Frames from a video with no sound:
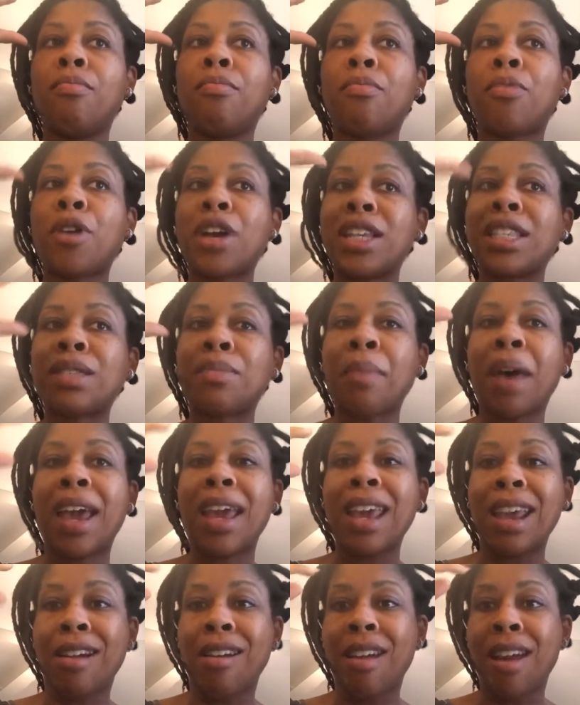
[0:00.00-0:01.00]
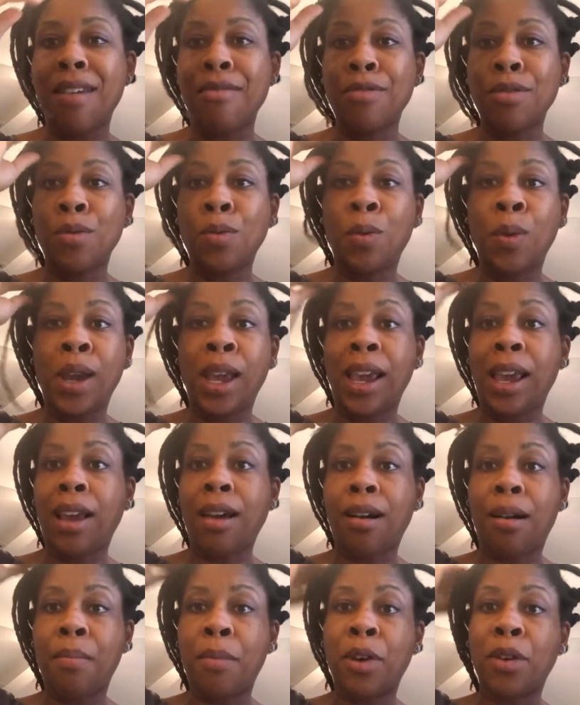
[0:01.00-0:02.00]
press my hair every week
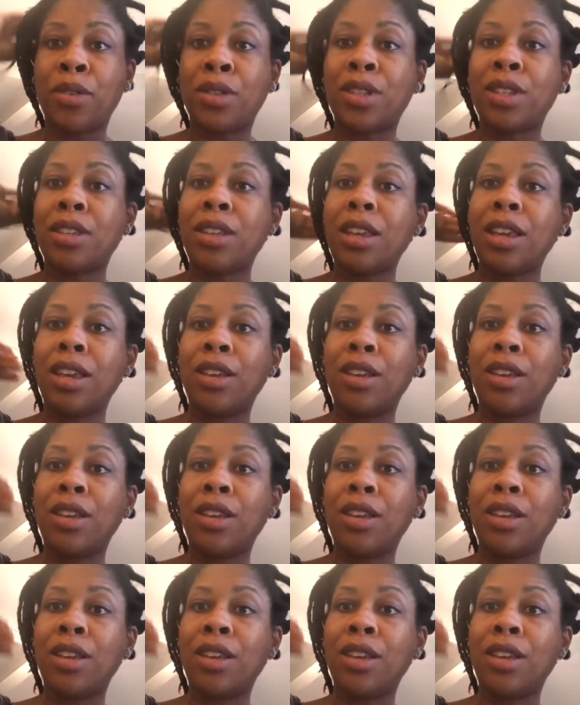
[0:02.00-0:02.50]
almost